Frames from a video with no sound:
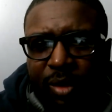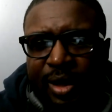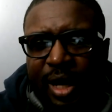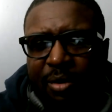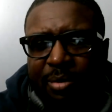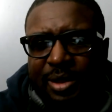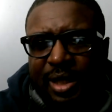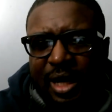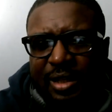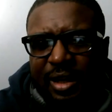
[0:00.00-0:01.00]
yeah. We missed a
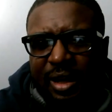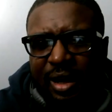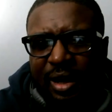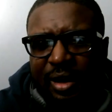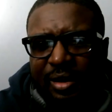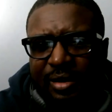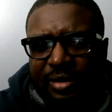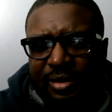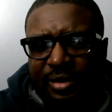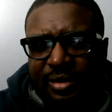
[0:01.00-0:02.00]
lot of
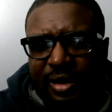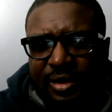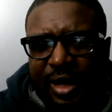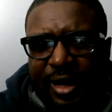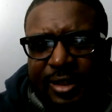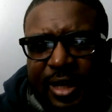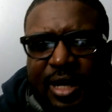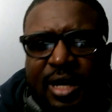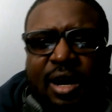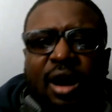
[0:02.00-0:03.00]
sacks.
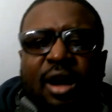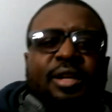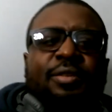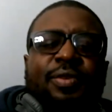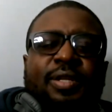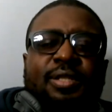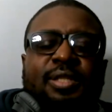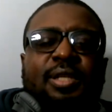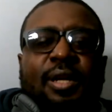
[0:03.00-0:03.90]
Our defense